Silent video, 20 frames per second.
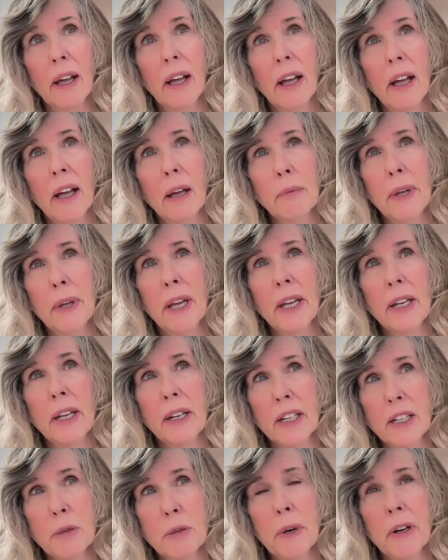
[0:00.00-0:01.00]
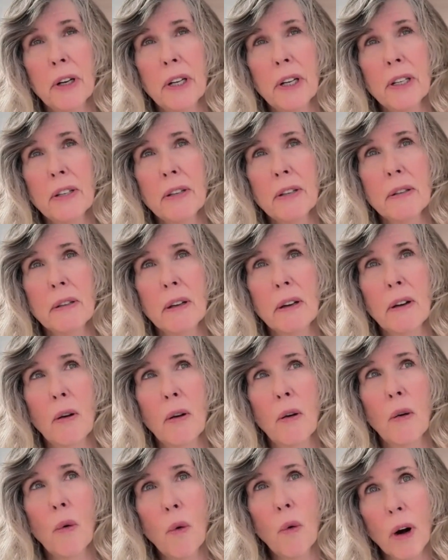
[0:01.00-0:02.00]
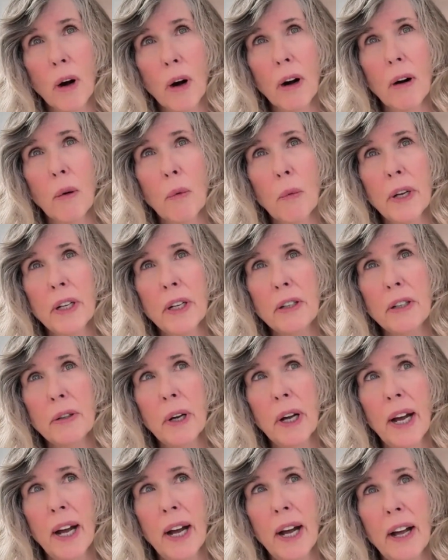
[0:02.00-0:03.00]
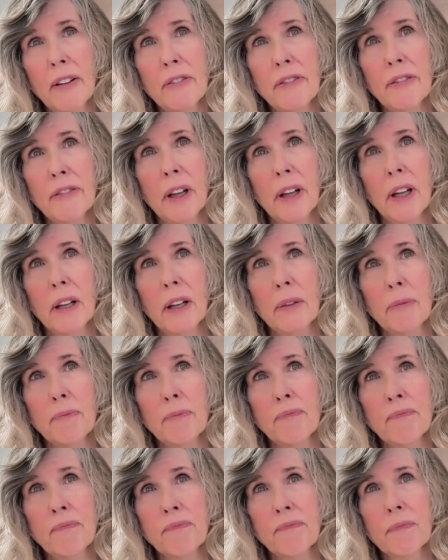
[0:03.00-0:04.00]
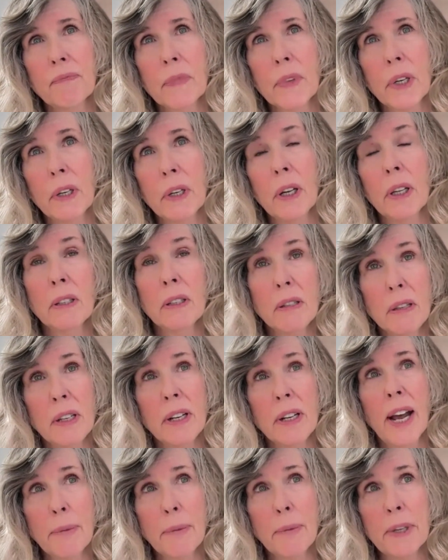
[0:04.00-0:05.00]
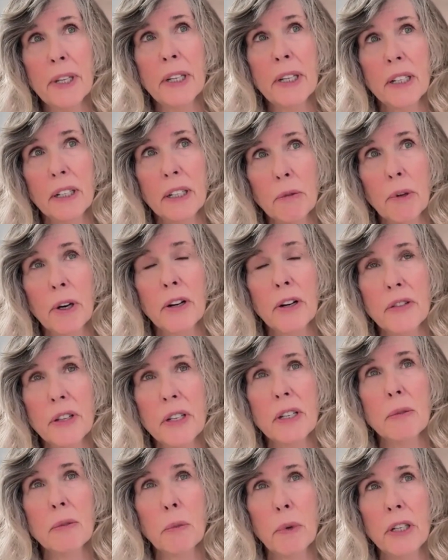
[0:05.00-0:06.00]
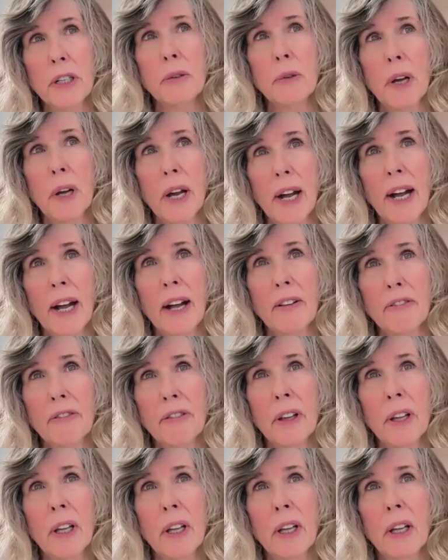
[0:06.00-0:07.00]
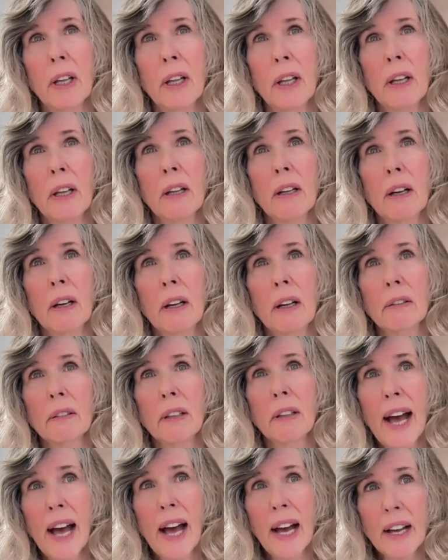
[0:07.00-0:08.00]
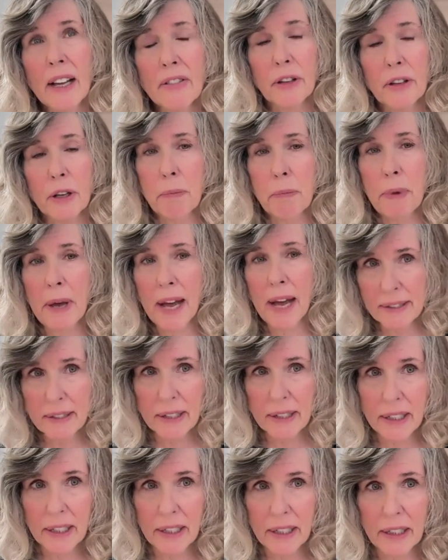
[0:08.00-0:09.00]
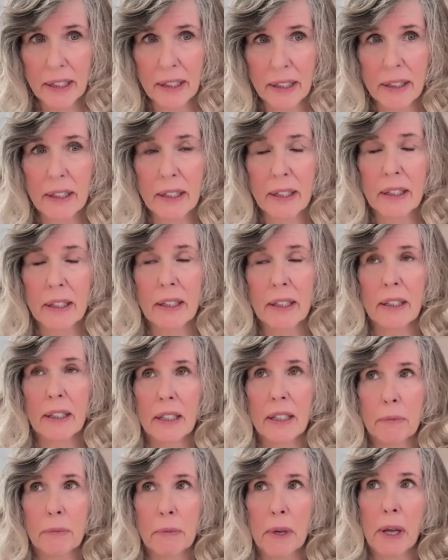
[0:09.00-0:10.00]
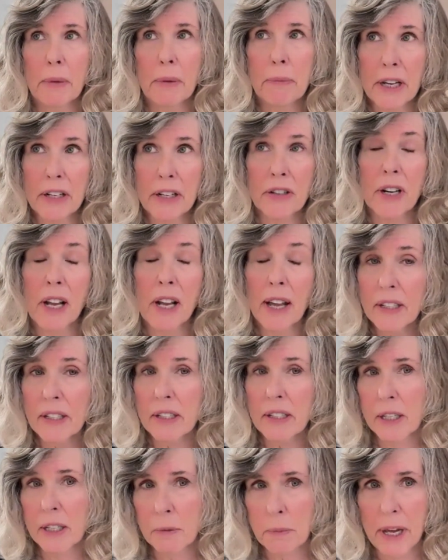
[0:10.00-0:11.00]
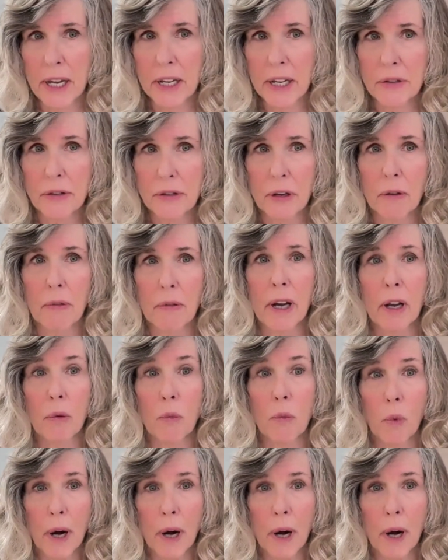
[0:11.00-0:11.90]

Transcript: and experience, or when you have, and this can happen in rare disease, when you have a lack of capacity in the patient advocacy space around